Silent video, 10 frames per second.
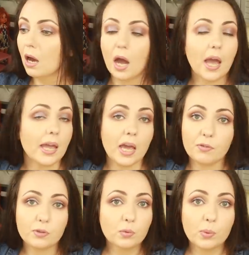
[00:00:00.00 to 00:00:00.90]
I
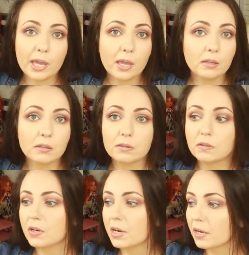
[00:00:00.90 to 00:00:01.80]
have to wait
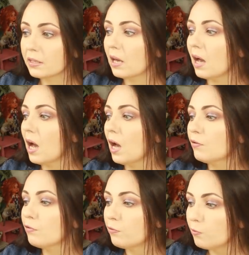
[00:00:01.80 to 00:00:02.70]
three and a
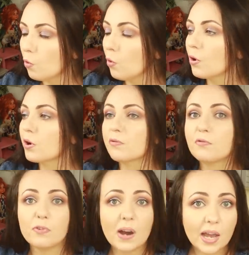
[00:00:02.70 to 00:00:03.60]
half, four,
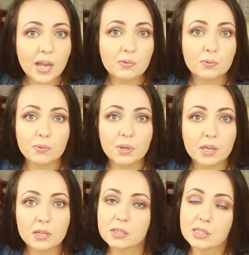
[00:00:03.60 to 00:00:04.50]
five
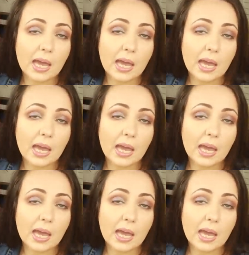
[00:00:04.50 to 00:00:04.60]
weeks.